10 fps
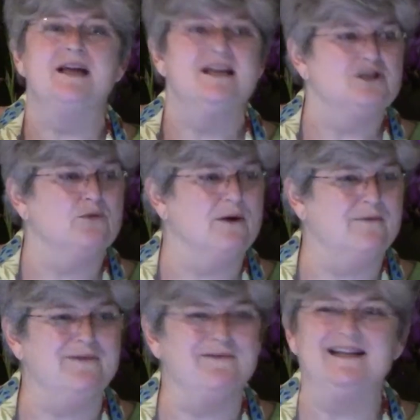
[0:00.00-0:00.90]
So what
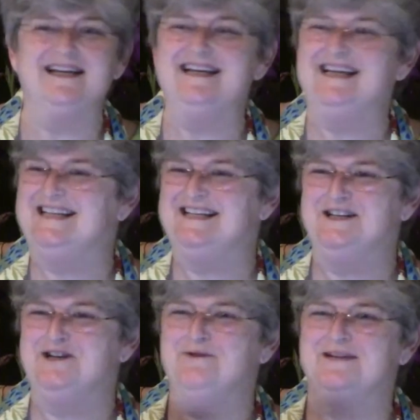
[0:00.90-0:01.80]
we really need to
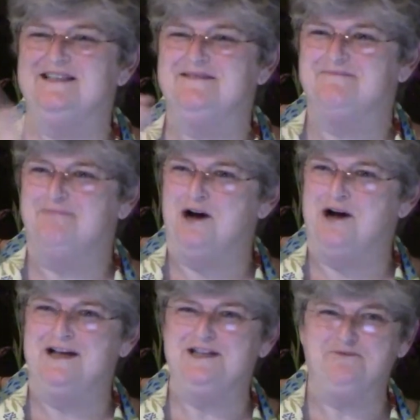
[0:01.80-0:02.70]
do is
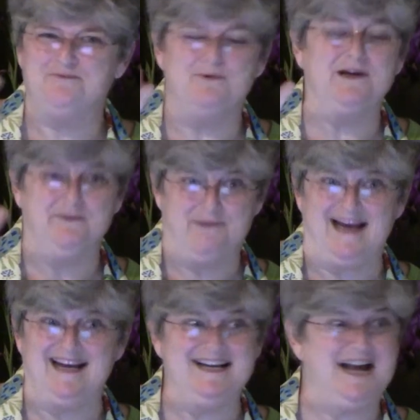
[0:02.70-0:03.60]
pause when you
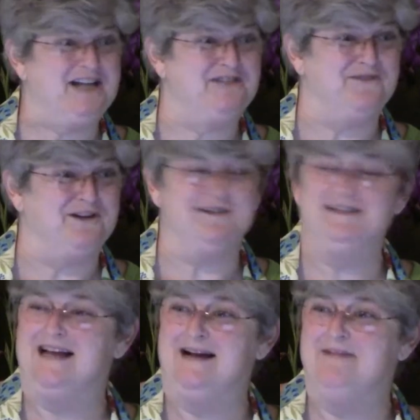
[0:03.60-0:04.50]
recognize
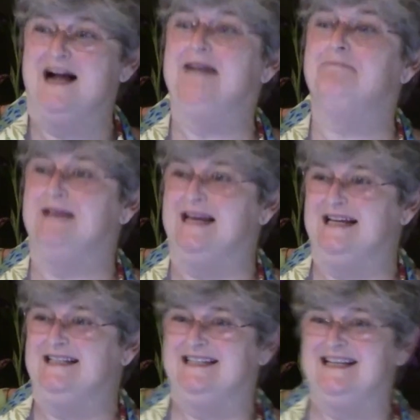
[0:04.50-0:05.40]
first, I'm not at
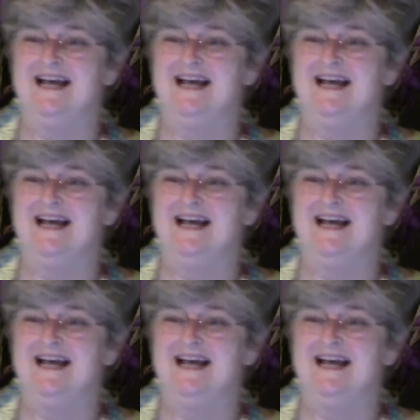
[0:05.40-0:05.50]
peace.